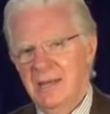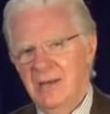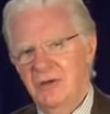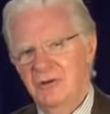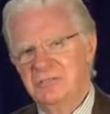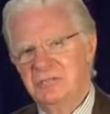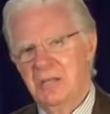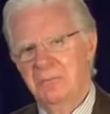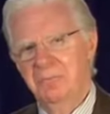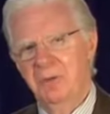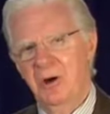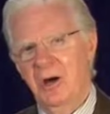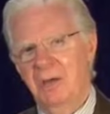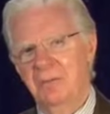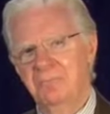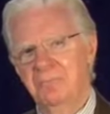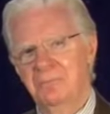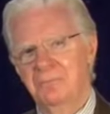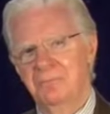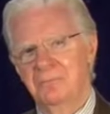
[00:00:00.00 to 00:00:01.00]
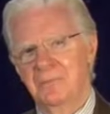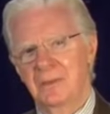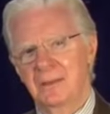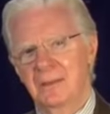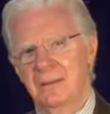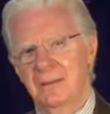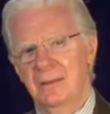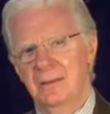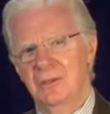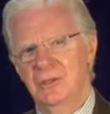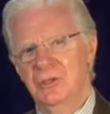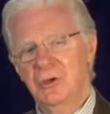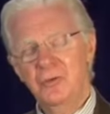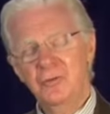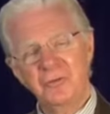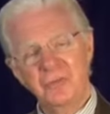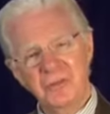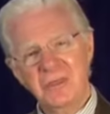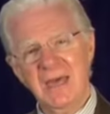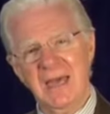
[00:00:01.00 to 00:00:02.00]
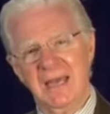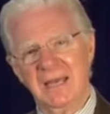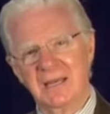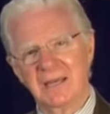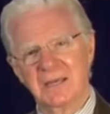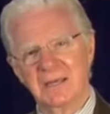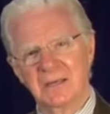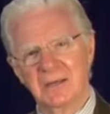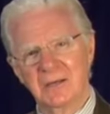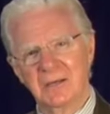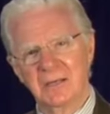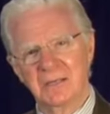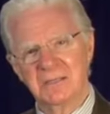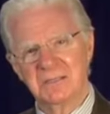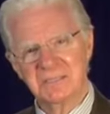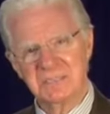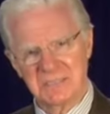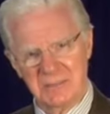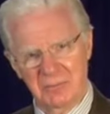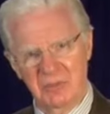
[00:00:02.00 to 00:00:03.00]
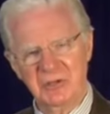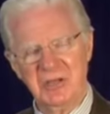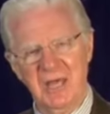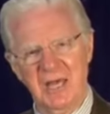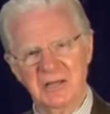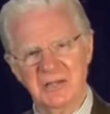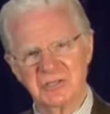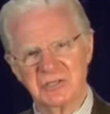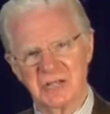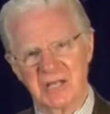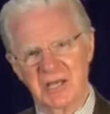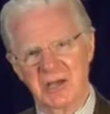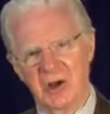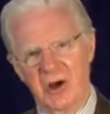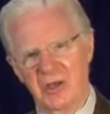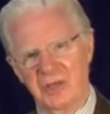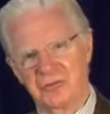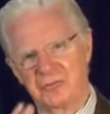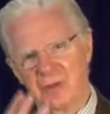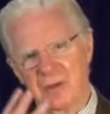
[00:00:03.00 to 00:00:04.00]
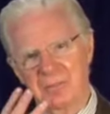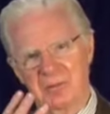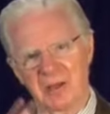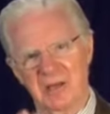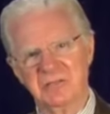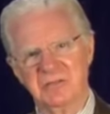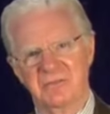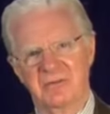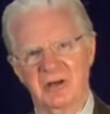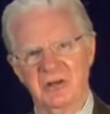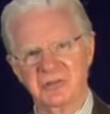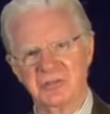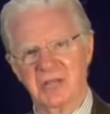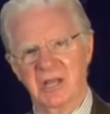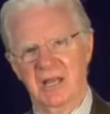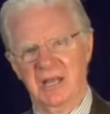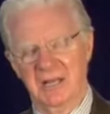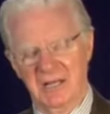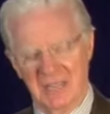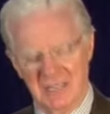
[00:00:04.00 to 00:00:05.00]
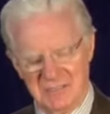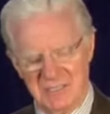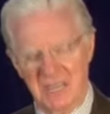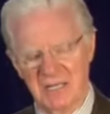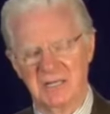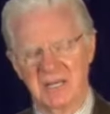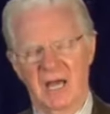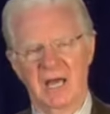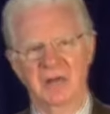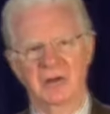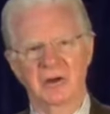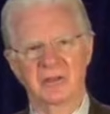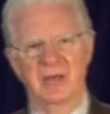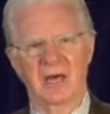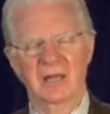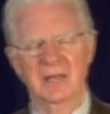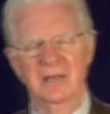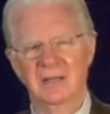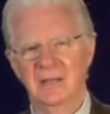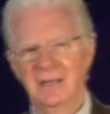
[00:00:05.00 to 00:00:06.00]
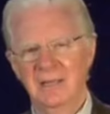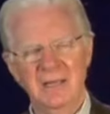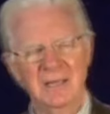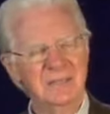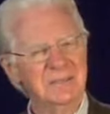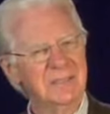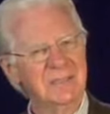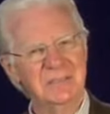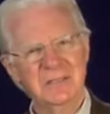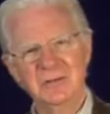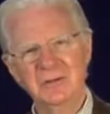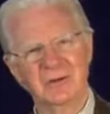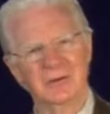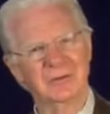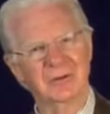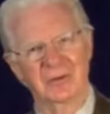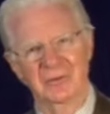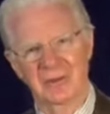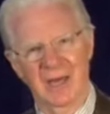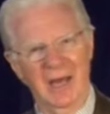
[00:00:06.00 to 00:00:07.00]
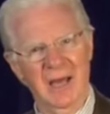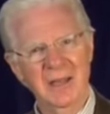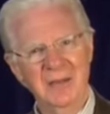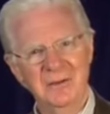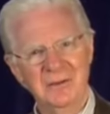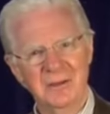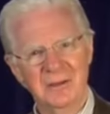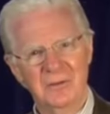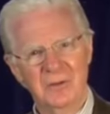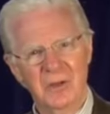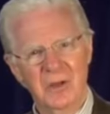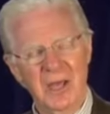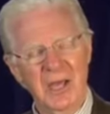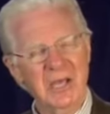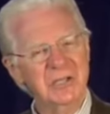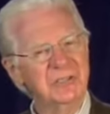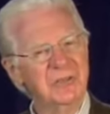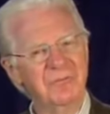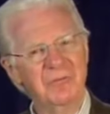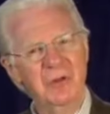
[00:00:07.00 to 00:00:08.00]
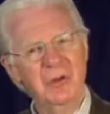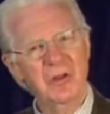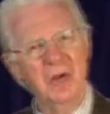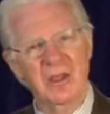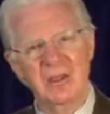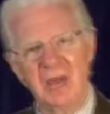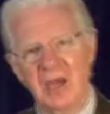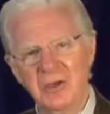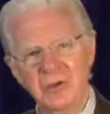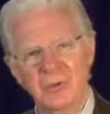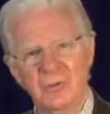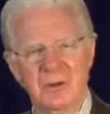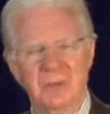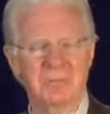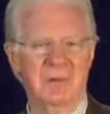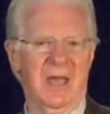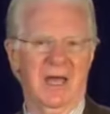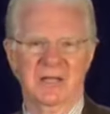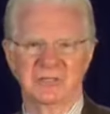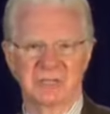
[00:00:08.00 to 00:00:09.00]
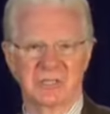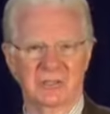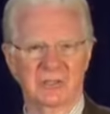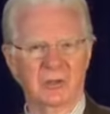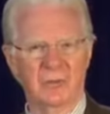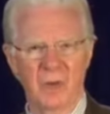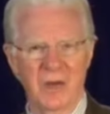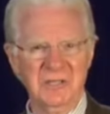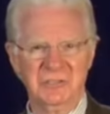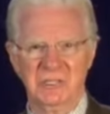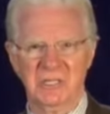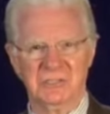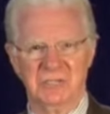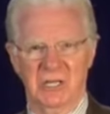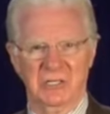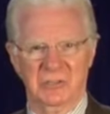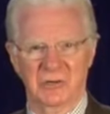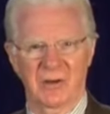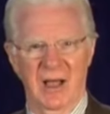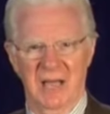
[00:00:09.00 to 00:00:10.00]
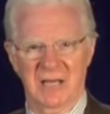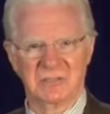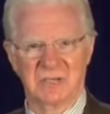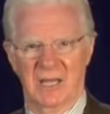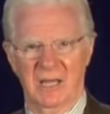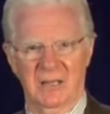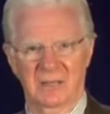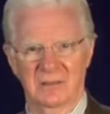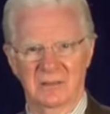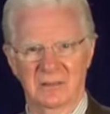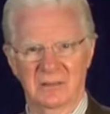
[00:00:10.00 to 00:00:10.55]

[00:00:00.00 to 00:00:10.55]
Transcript: Now he said, Bob, you think simultaneously on three planes of understanding. I said, Yeah, I know that. He says, You don't know that. He said, If you know that, you wouldn't be asking the questions that you're asking.